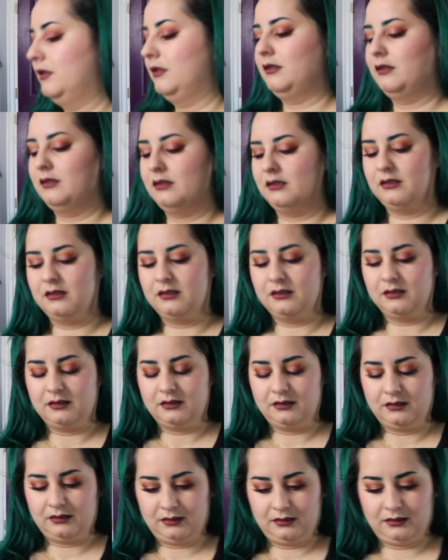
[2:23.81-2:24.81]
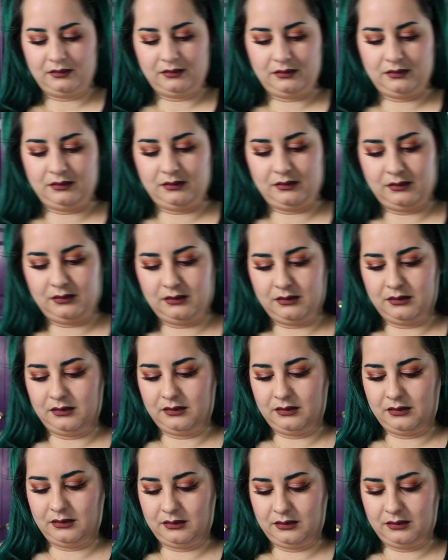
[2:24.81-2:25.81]

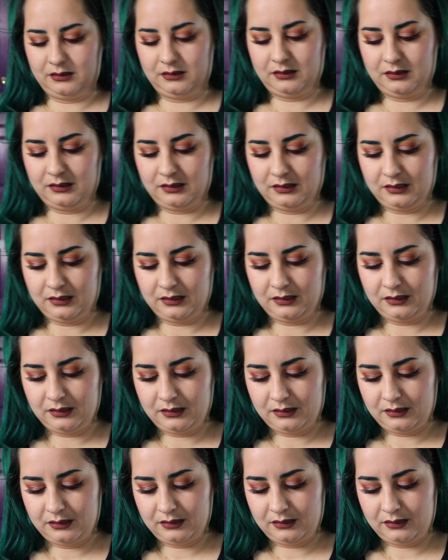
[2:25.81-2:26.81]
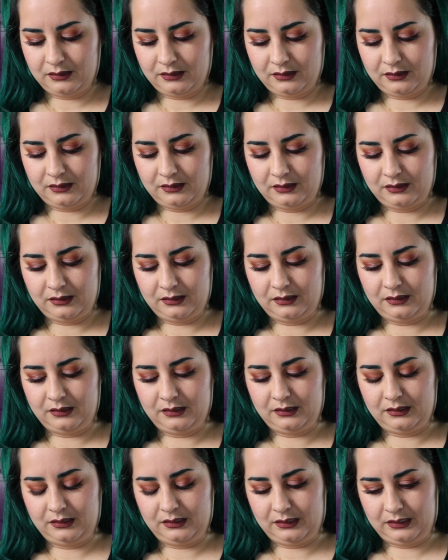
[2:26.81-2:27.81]

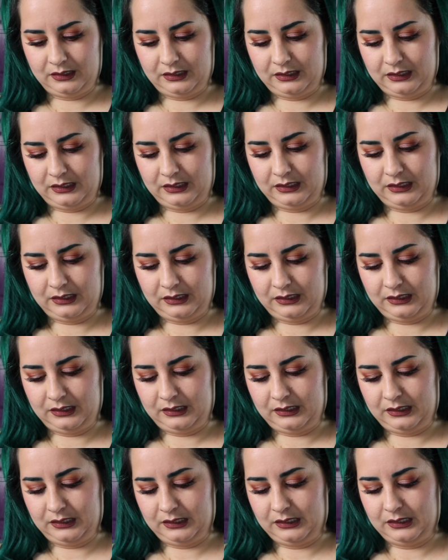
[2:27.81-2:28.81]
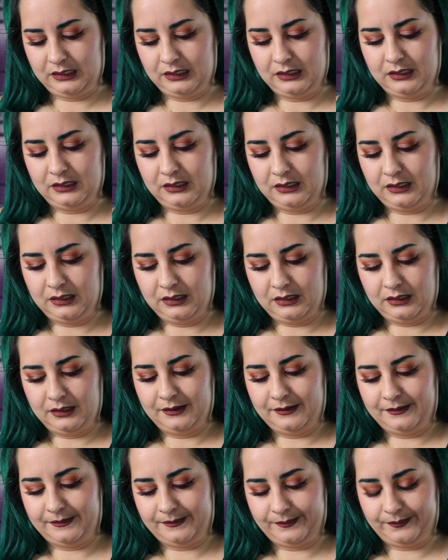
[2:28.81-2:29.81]

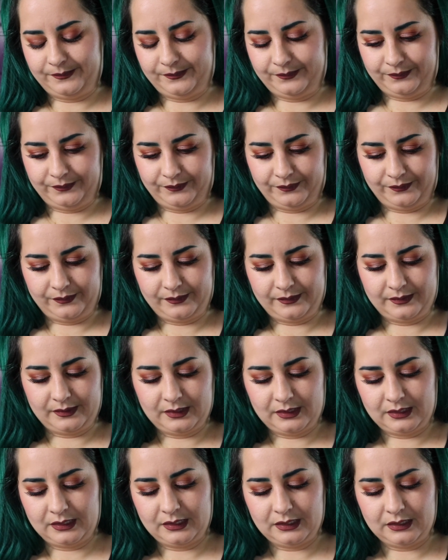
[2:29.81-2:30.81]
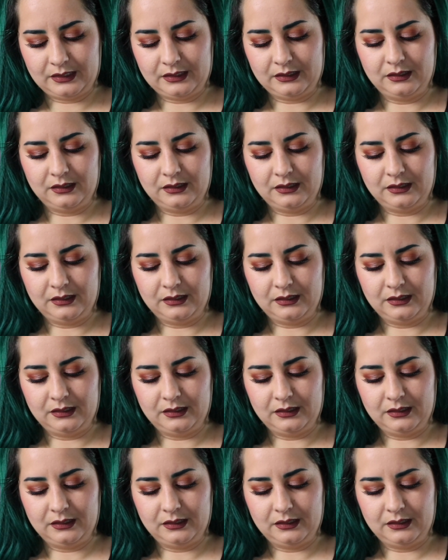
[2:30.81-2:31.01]
(silence)